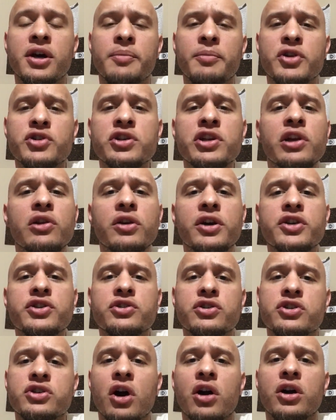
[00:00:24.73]
but you need to look at
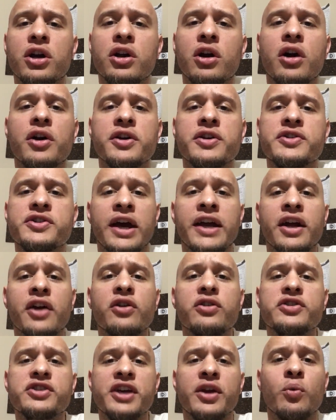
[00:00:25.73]
your target audience and
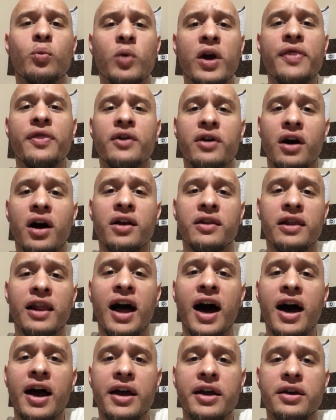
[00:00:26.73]
understand when they're
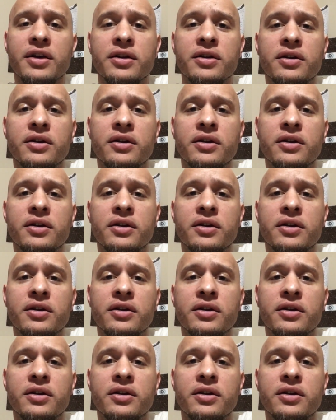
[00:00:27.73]
online.